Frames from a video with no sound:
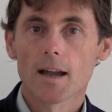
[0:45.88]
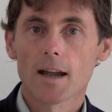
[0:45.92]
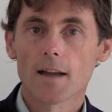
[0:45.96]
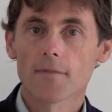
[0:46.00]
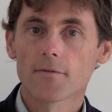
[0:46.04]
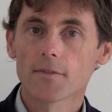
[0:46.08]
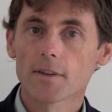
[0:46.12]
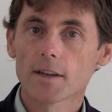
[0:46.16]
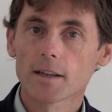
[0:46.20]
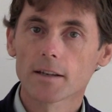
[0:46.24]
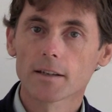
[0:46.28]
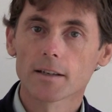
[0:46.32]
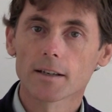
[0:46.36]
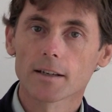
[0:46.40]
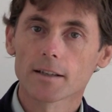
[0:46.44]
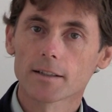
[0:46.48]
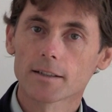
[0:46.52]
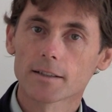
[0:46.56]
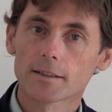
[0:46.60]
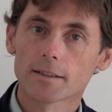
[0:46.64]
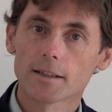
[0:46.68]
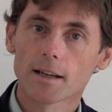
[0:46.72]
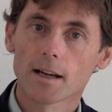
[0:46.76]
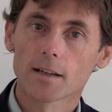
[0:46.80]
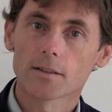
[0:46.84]
And then it can
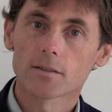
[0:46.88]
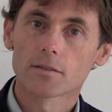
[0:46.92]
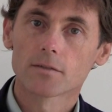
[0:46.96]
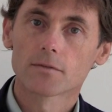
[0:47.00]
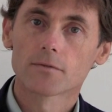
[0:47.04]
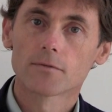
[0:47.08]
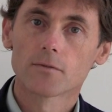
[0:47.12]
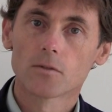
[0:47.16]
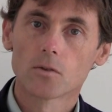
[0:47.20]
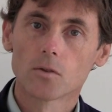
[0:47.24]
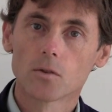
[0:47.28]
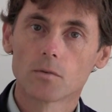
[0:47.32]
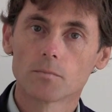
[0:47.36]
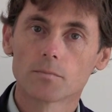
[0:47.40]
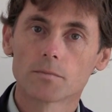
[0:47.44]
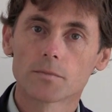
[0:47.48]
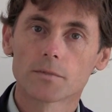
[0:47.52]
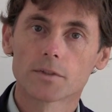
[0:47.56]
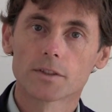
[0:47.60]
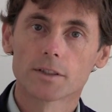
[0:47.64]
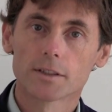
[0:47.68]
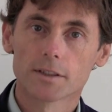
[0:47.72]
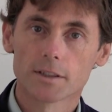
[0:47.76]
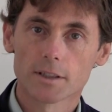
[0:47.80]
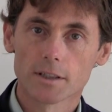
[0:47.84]
start to form
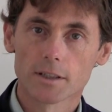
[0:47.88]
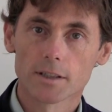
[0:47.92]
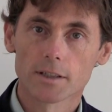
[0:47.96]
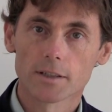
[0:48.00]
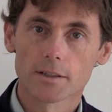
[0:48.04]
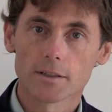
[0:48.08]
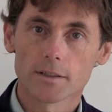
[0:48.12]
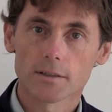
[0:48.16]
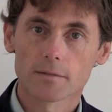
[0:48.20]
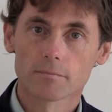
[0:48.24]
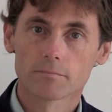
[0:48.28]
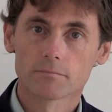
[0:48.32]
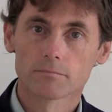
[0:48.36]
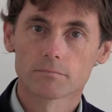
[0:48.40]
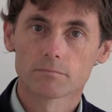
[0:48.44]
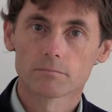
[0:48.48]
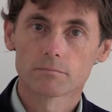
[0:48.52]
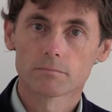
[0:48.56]
disease.